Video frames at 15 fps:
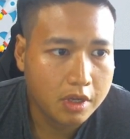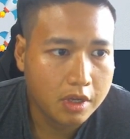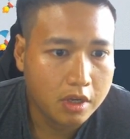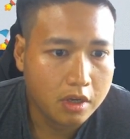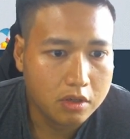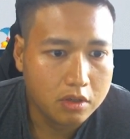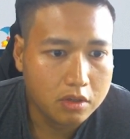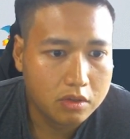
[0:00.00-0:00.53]

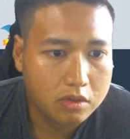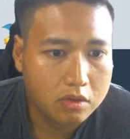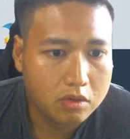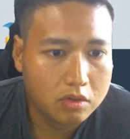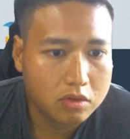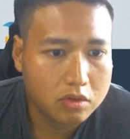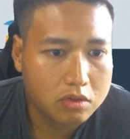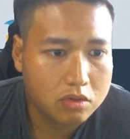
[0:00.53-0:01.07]
it is.
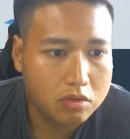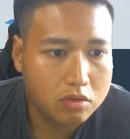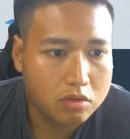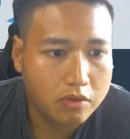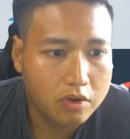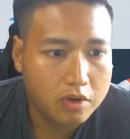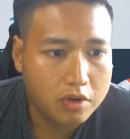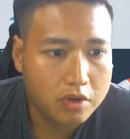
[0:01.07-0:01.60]
So
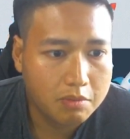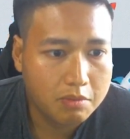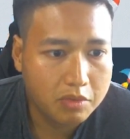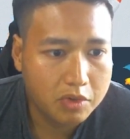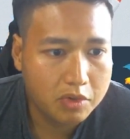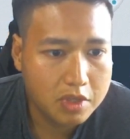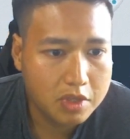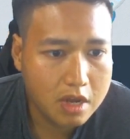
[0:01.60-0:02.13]
for example,
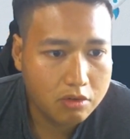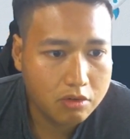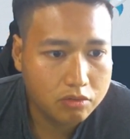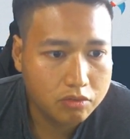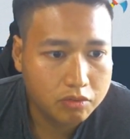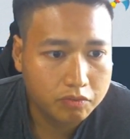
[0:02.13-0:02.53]
now